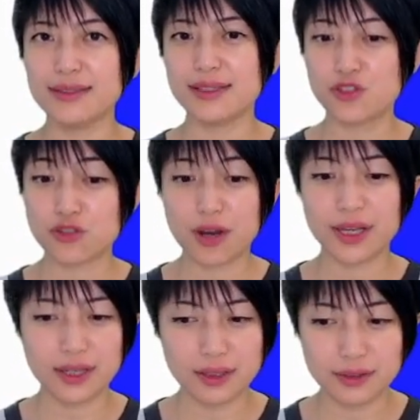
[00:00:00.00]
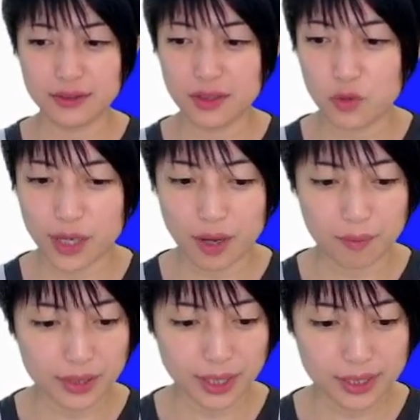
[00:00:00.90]
this drawing a little more
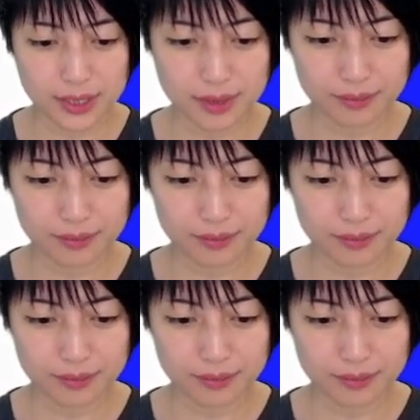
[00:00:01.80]
complex.